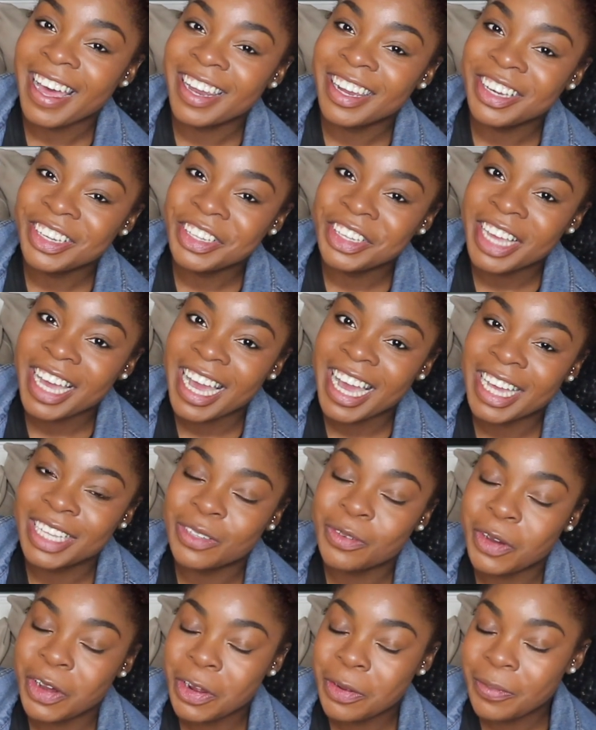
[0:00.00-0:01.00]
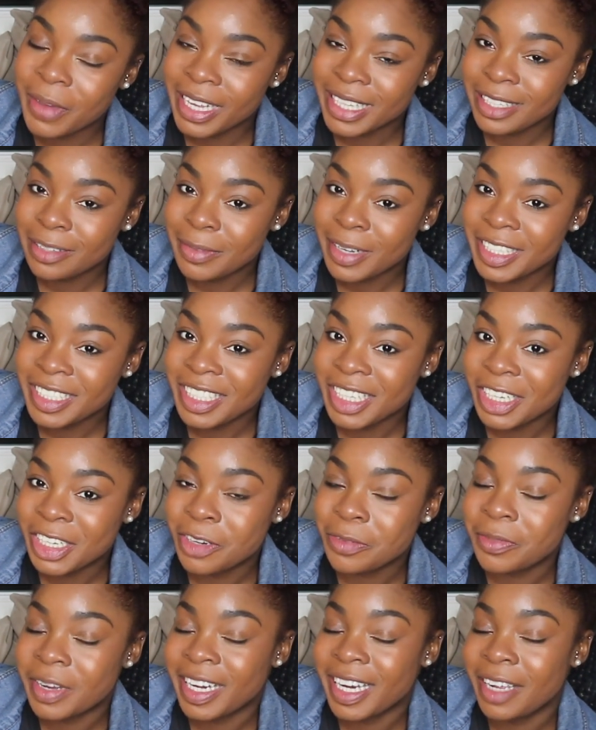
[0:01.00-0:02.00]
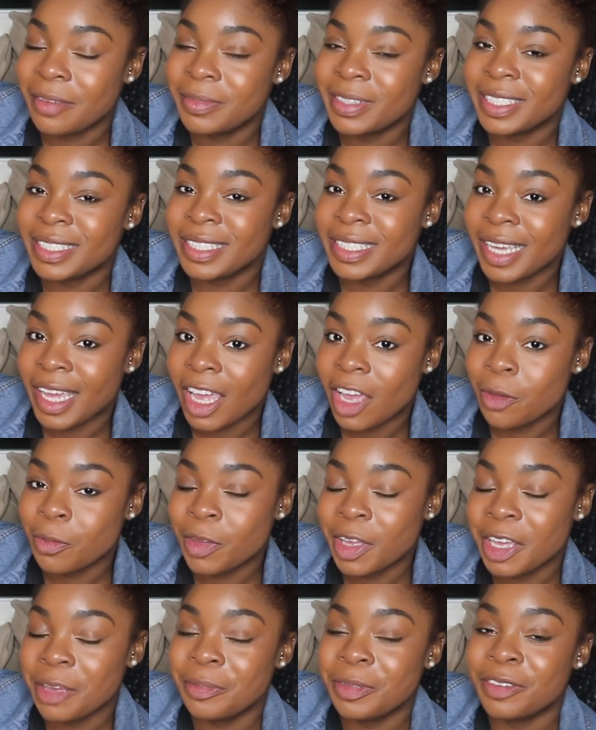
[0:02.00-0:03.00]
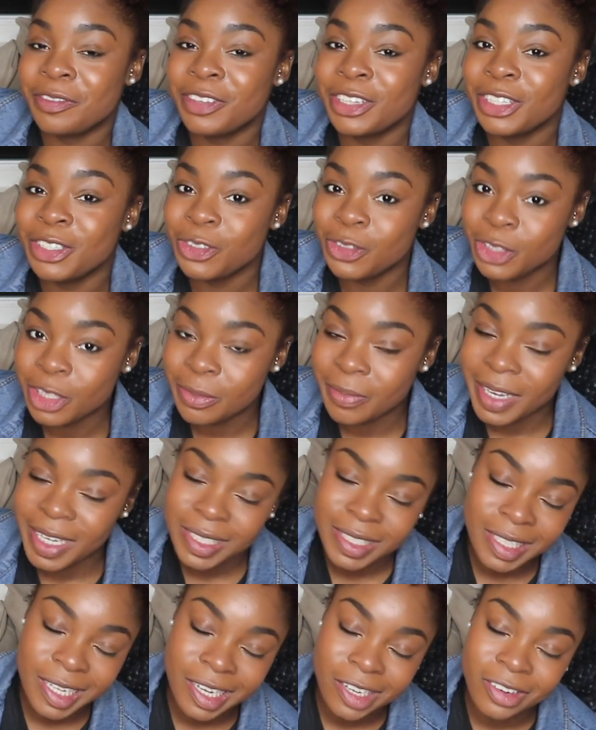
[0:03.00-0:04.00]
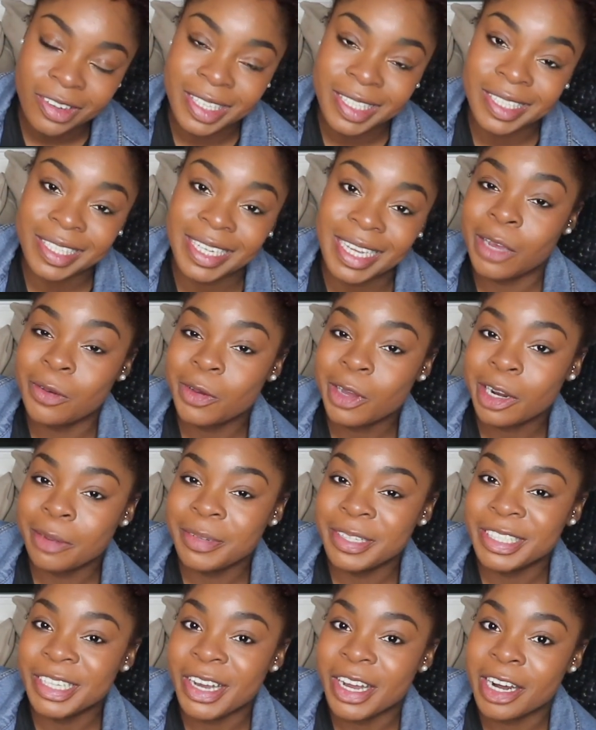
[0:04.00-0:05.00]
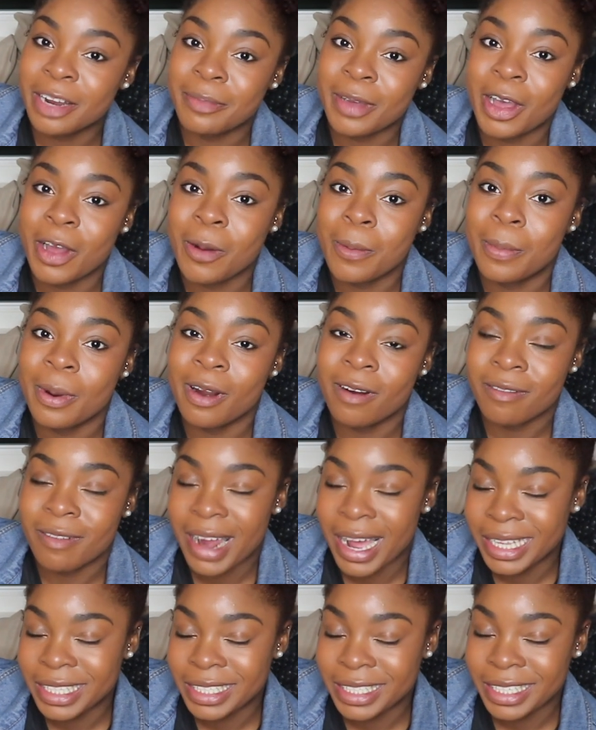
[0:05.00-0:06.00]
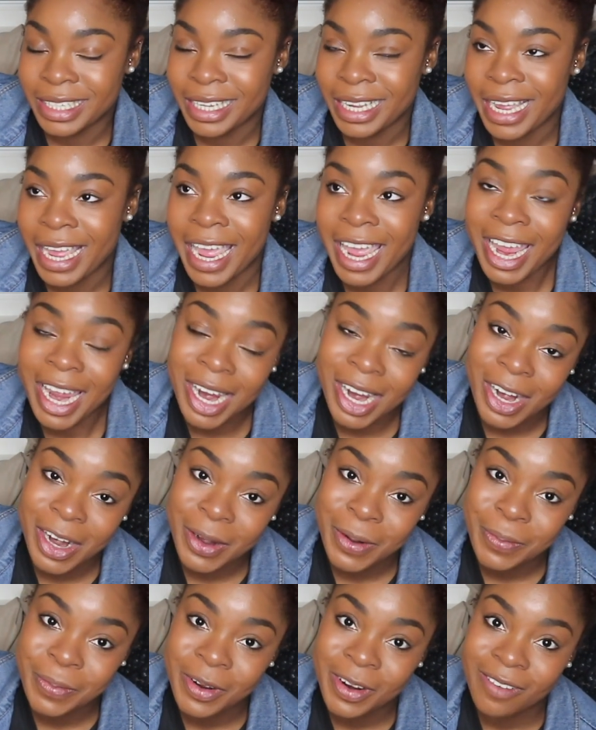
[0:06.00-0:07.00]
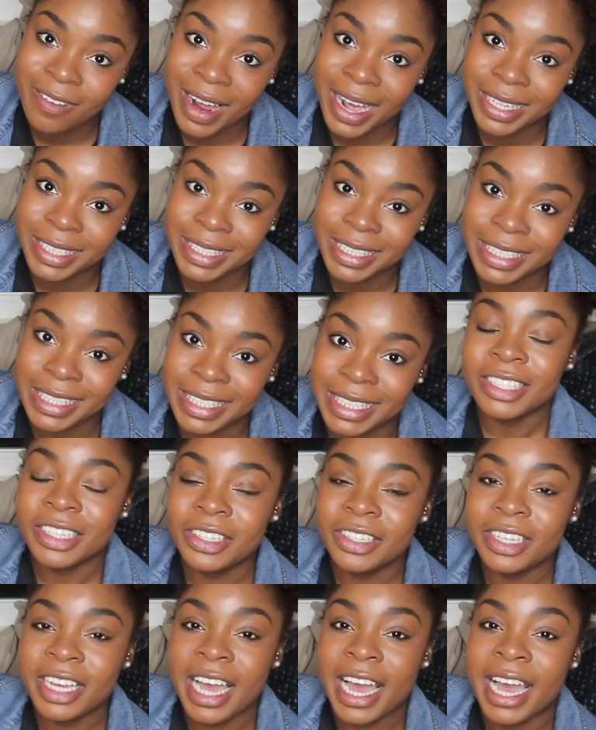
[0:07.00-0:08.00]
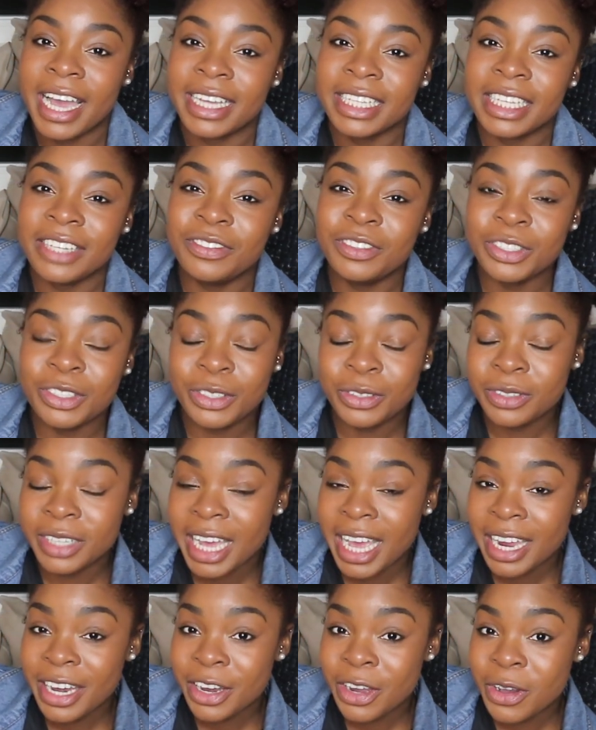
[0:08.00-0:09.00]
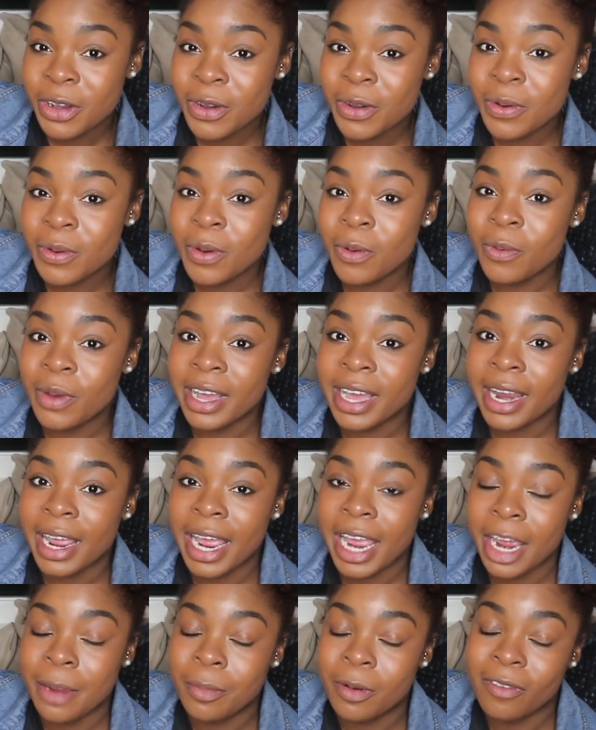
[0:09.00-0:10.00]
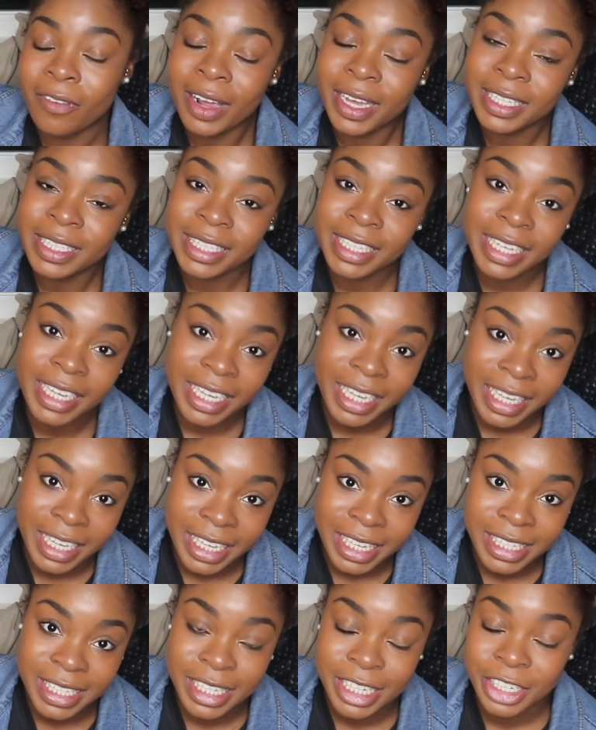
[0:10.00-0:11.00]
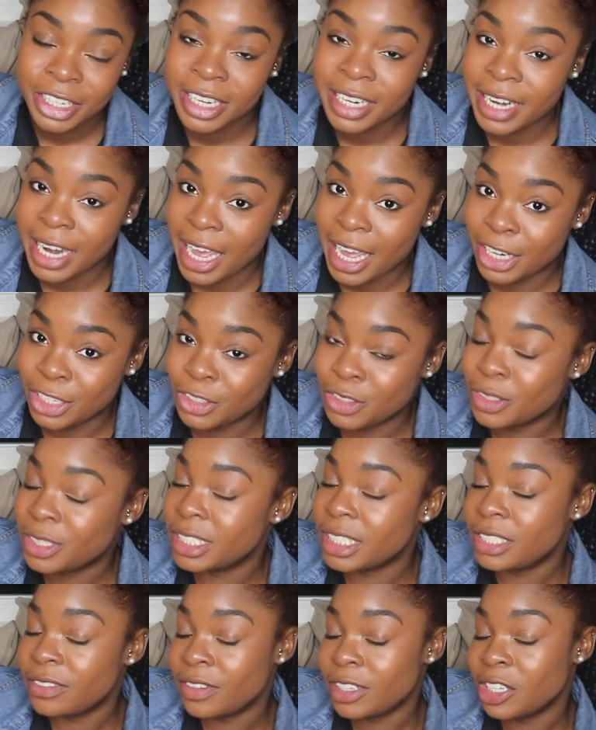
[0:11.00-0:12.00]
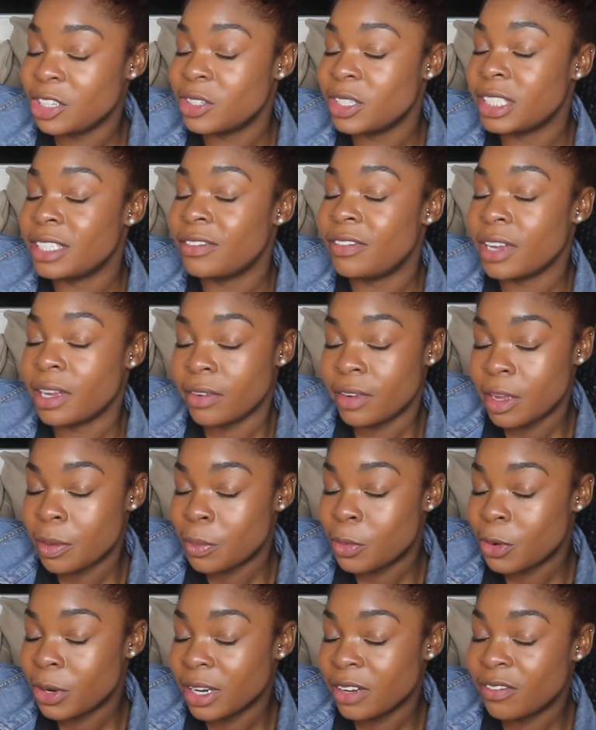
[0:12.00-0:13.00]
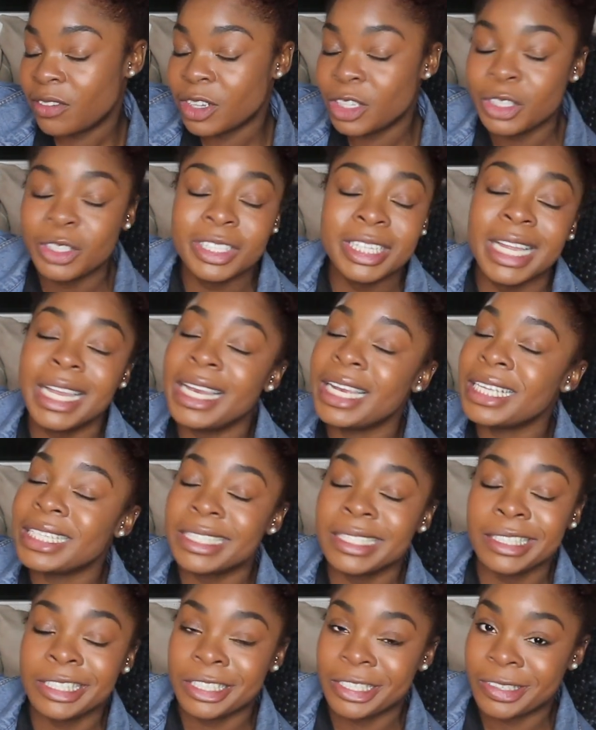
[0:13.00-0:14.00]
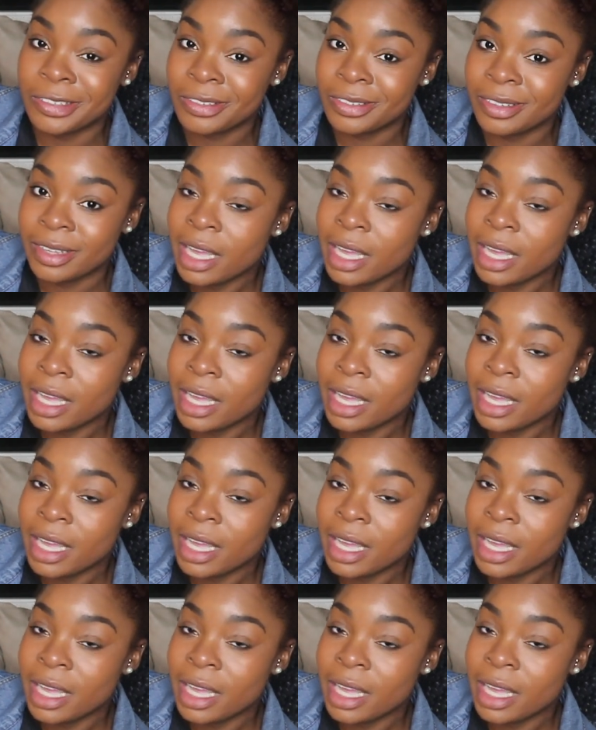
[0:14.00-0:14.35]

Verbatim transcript: hello you guys welcome back to my channel my name is tam kam if you're new to my channel and today we're going to be talking about porosity hair porosity so you guys if you do not know what hair porosity is in your natural this video is very important for you to listen to